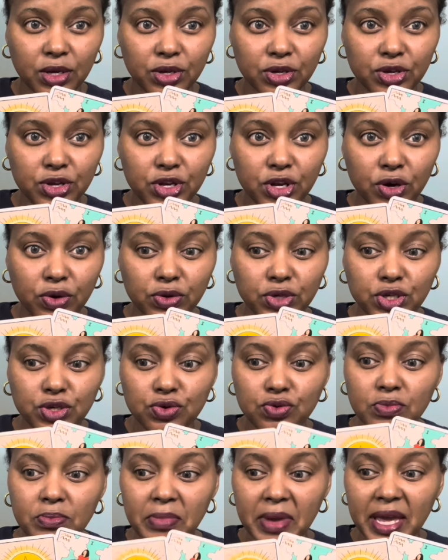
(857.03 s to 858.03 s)
You know,
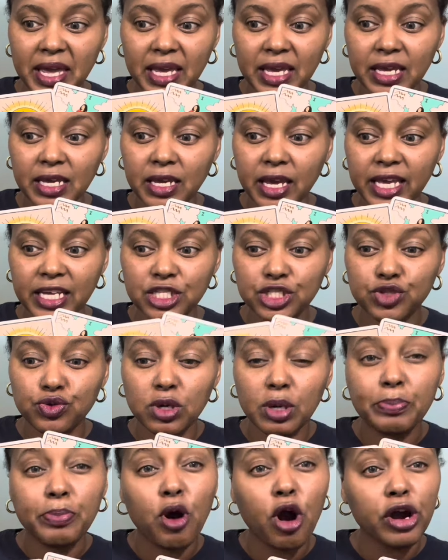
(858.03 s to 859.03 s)
you may enter
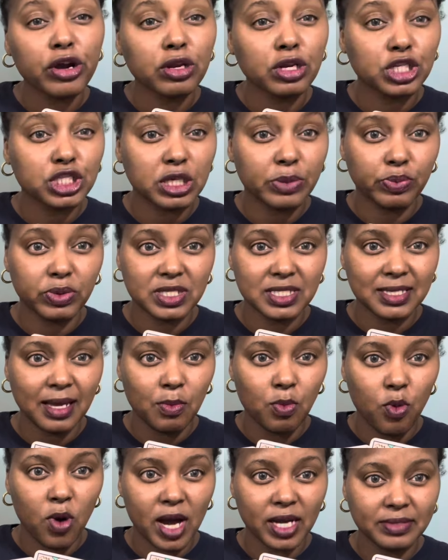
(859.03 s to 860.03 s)
a partnership with
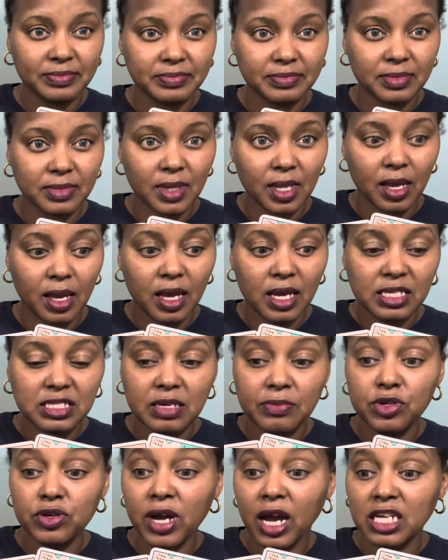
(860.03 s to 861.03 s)
someone.
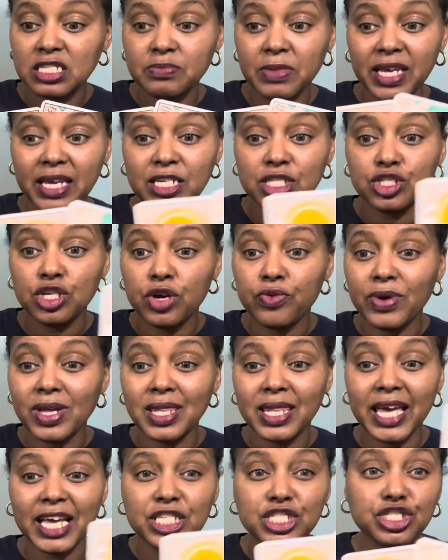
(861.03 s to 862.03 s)
Some of you guys may enter a
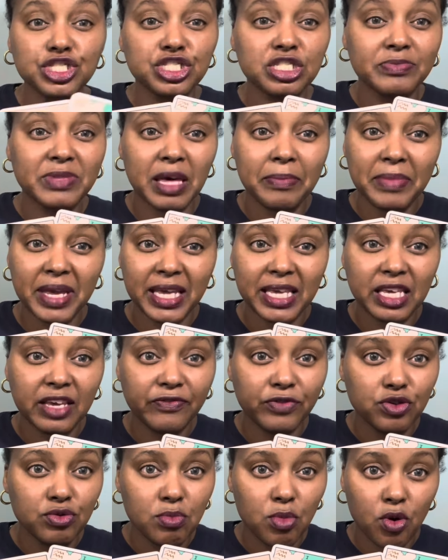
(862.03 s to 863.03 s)
relationship that may
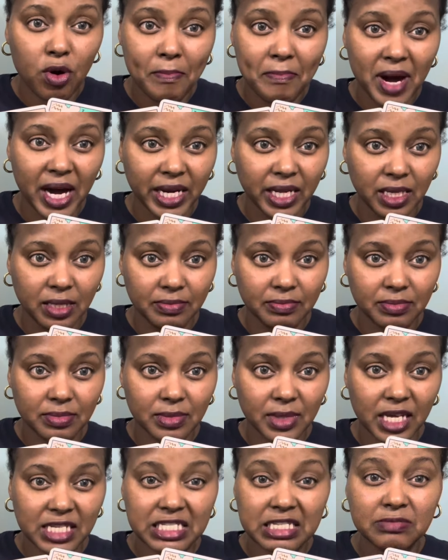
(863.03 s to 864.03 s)
give you more money
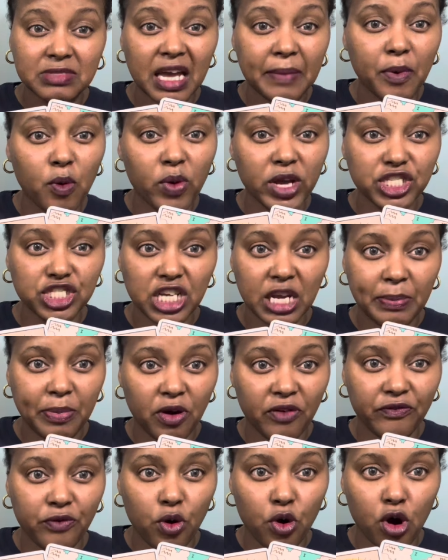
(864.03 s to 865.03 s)
in some type of way, shape,
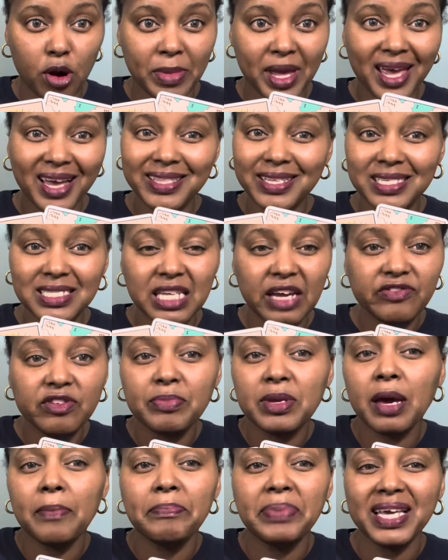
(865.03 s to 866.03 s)
or form. It doesn't have to
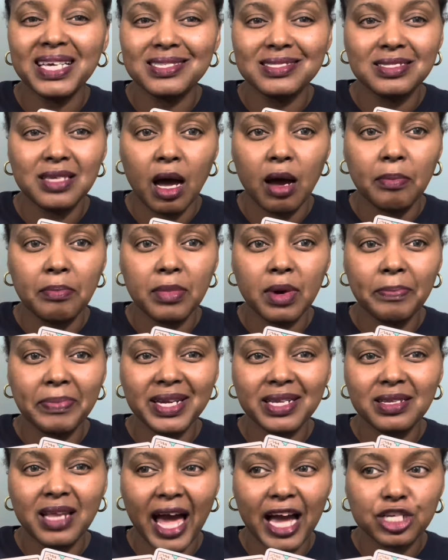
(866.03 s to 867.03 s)
be a big sum, but
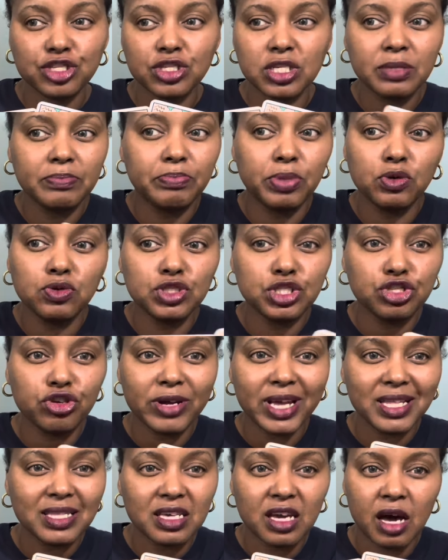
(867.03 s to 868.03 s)
it actually boosts your
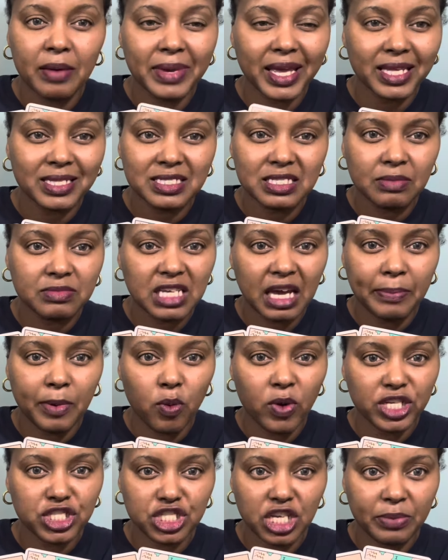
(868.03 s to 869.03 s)
income in some type of
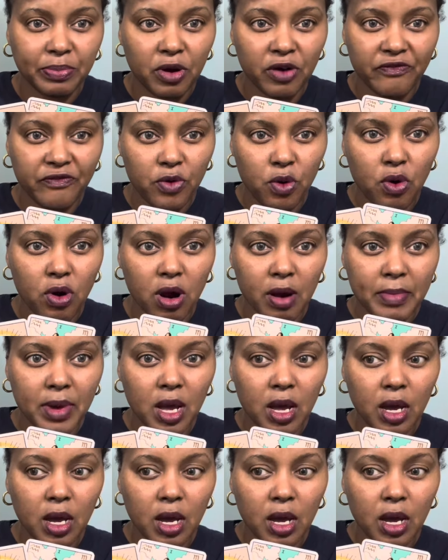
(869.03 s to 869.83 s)
way, shape, or form.